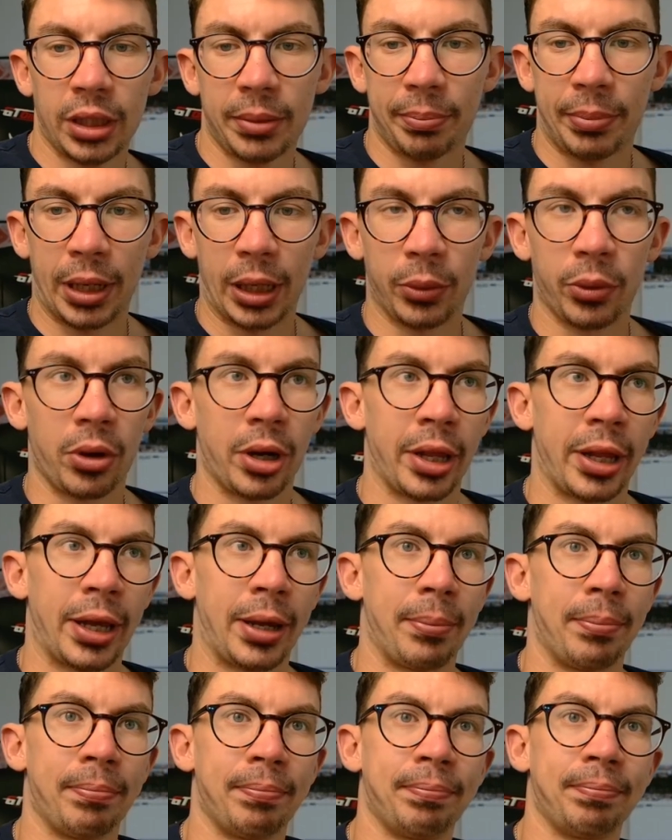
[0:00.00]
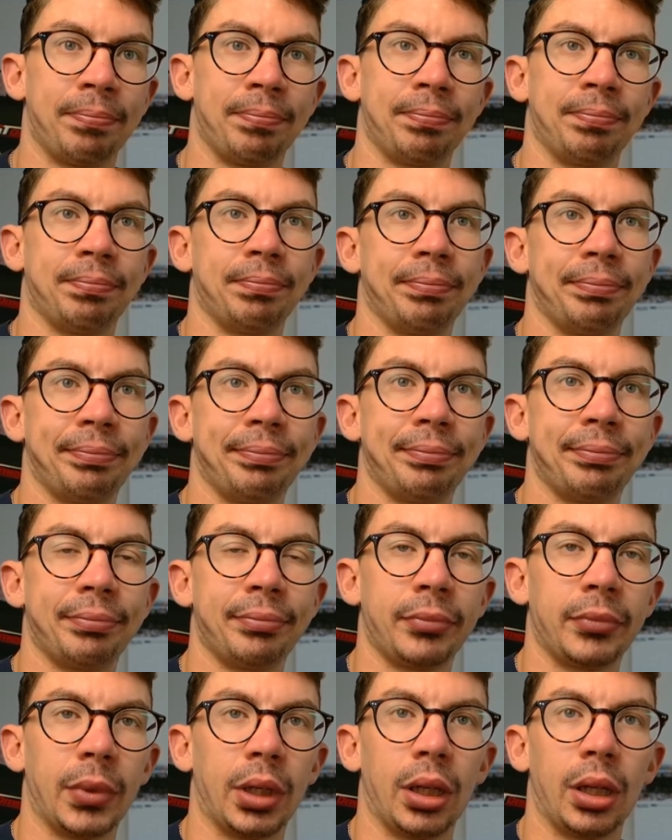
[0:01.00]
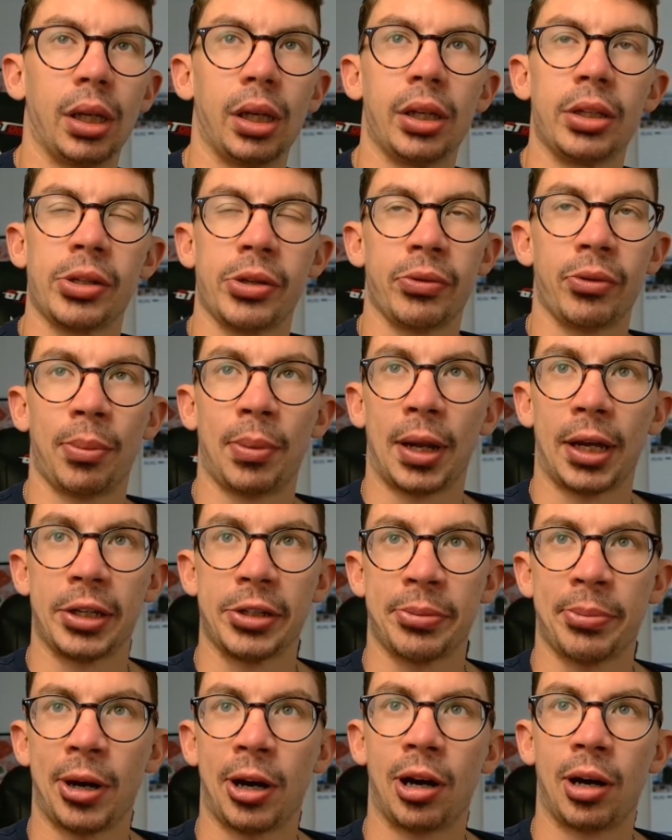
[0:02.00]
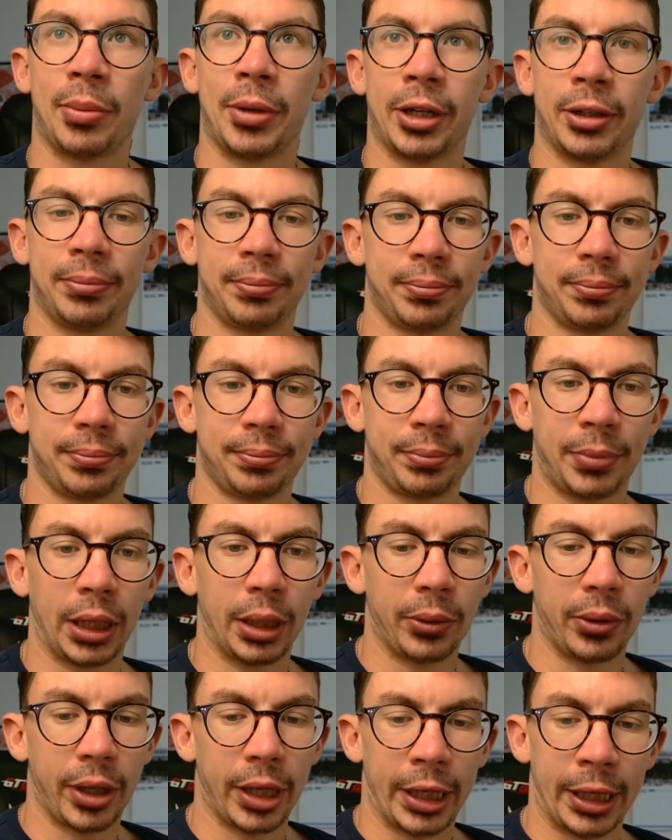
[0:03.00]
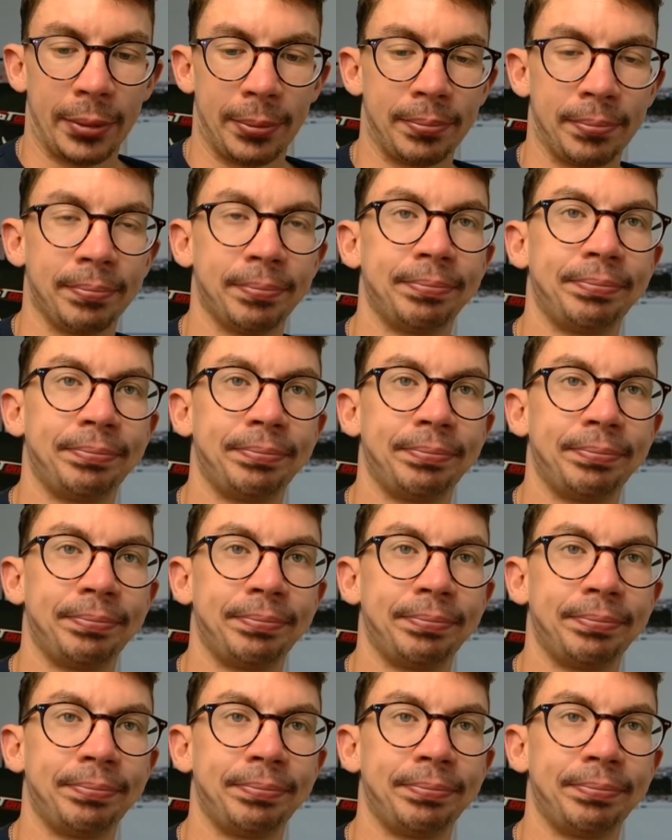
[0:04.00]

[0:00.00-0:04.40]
Pick one of them to replace Palmer. Pick one of them.